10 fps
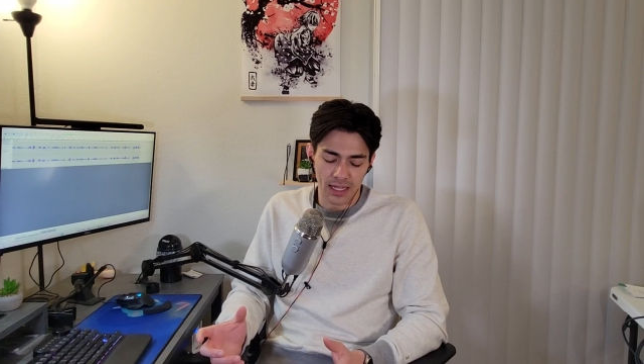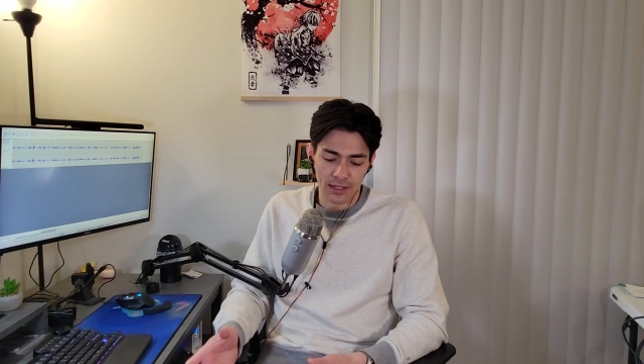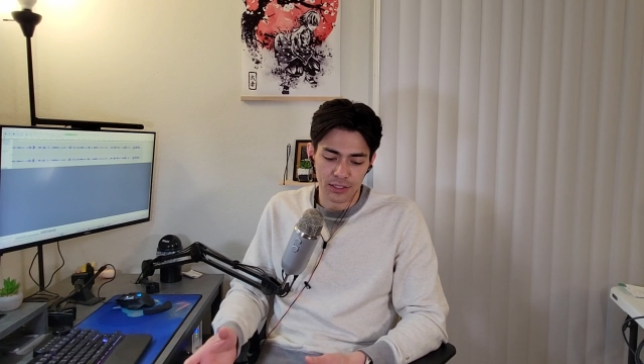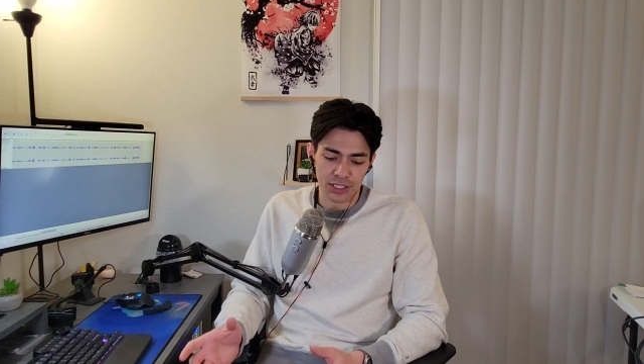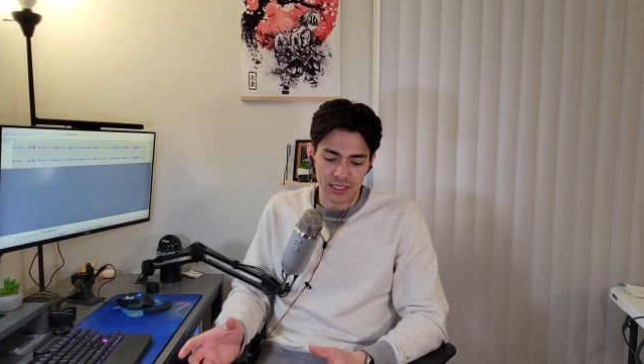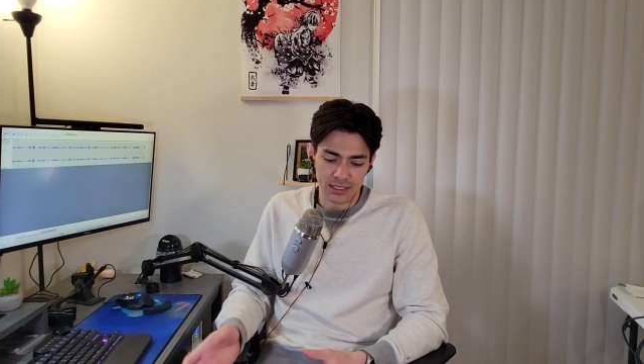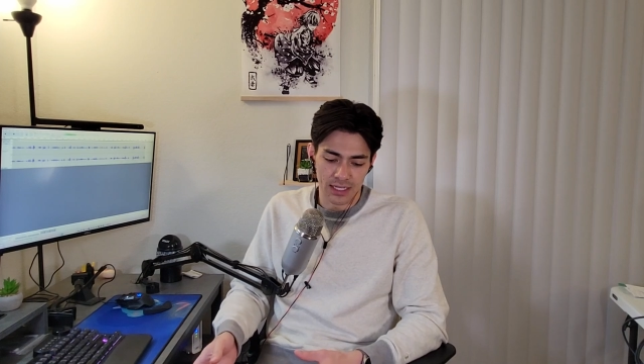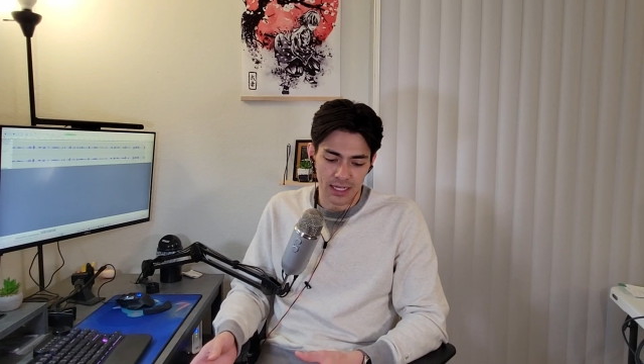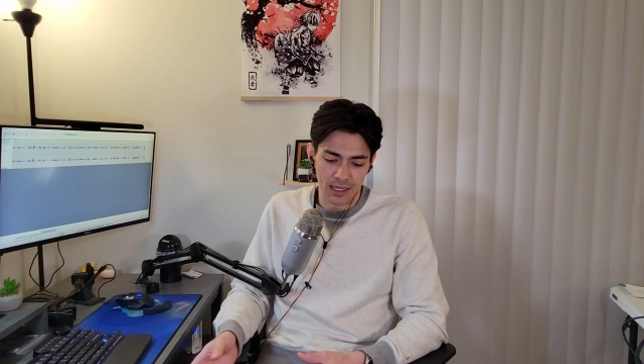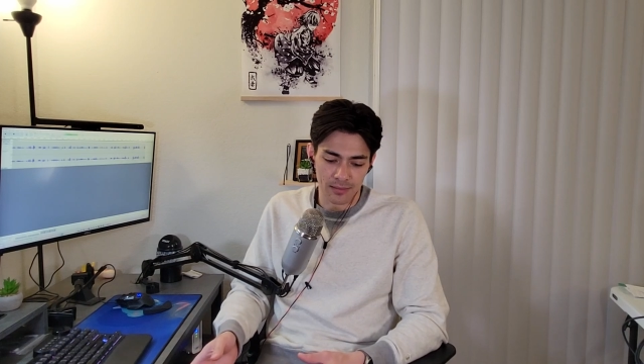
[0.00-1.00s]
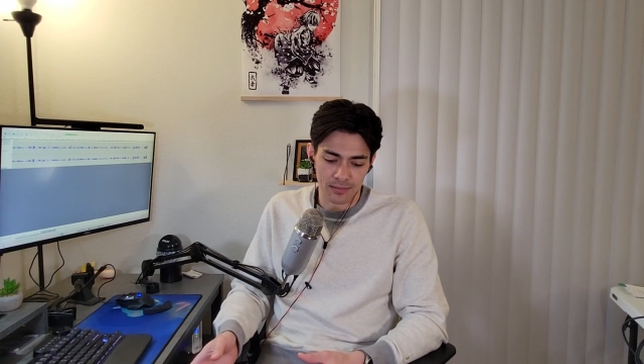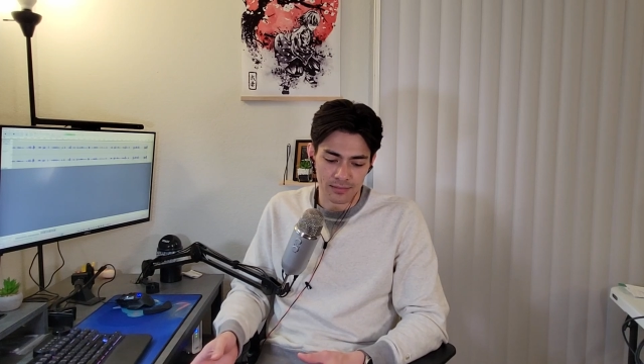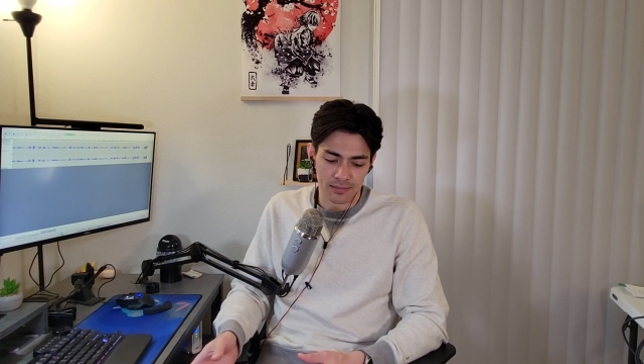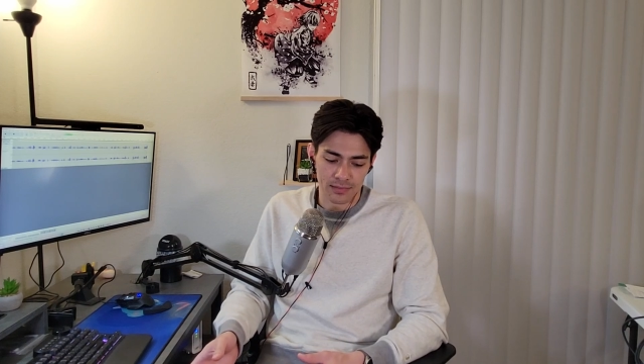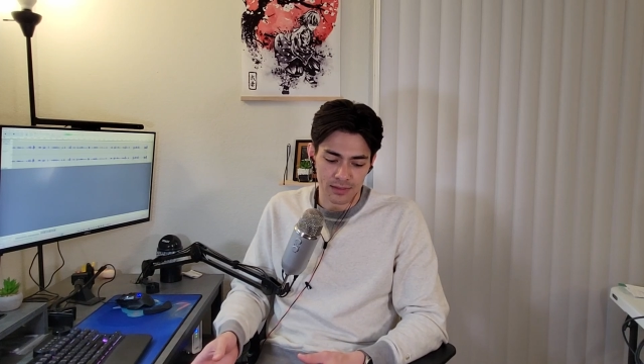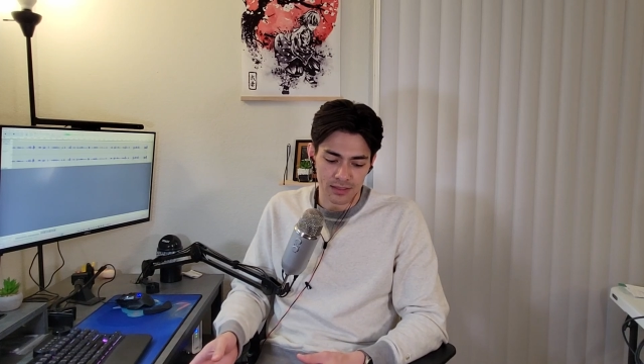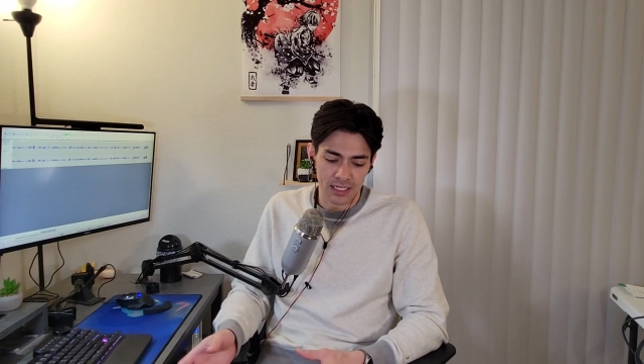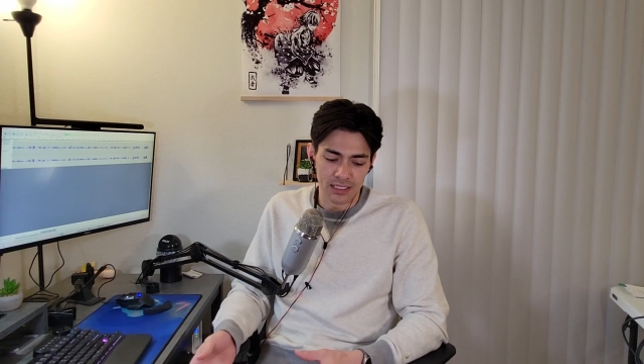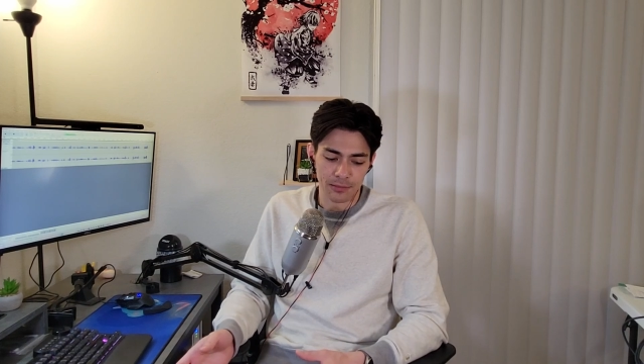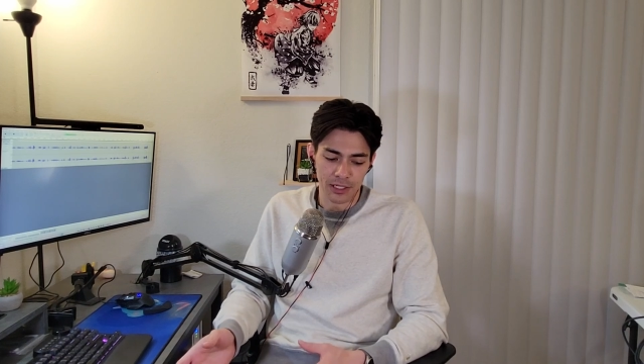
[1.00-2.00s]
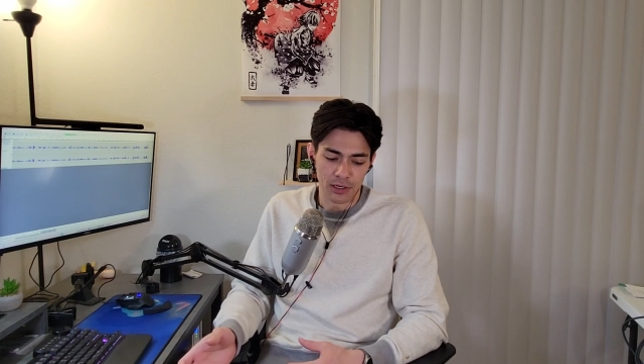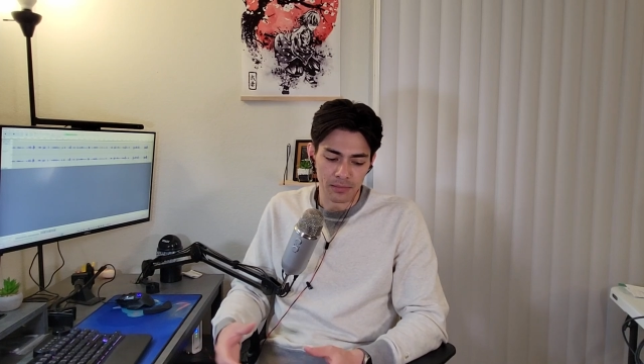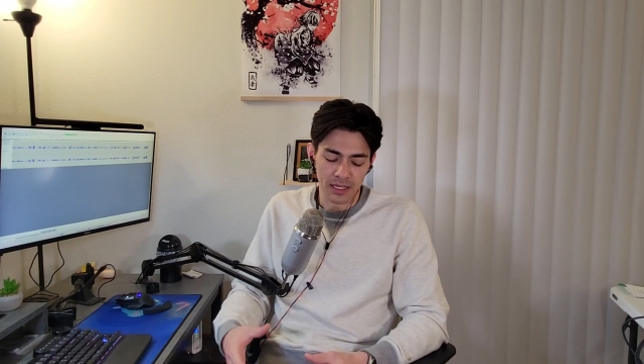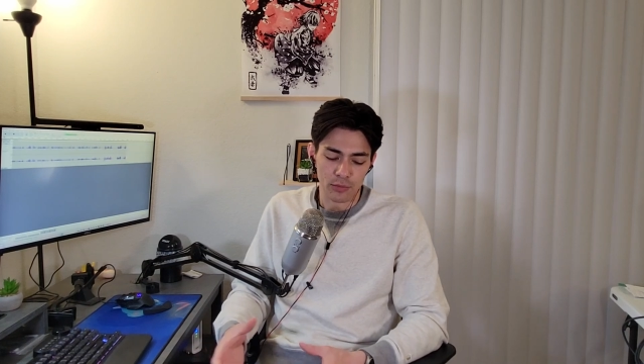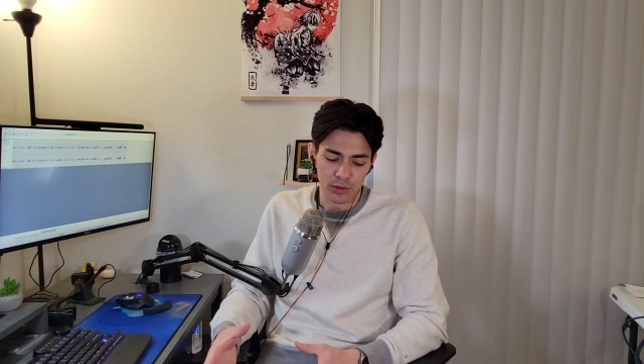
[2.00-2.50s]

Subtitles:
energy and time tend to be our main